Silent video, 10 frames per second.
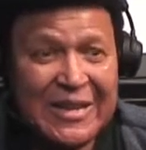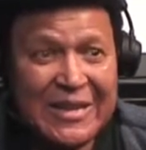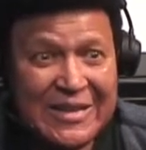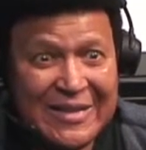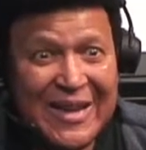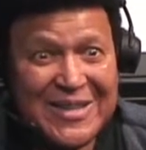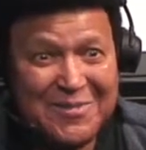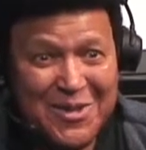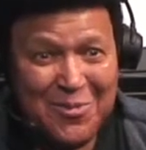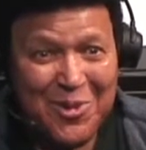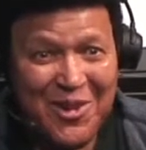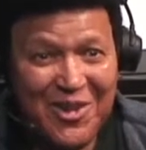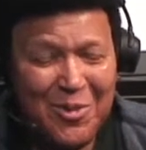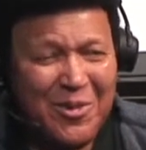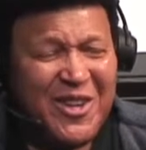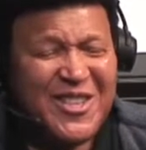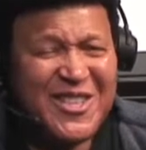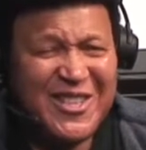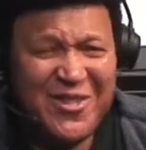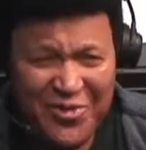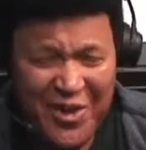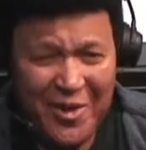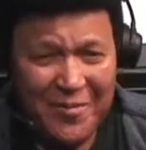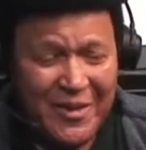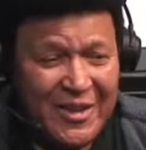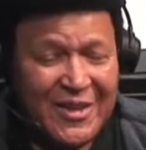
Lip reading: He said, that's Miss World. Where is she from?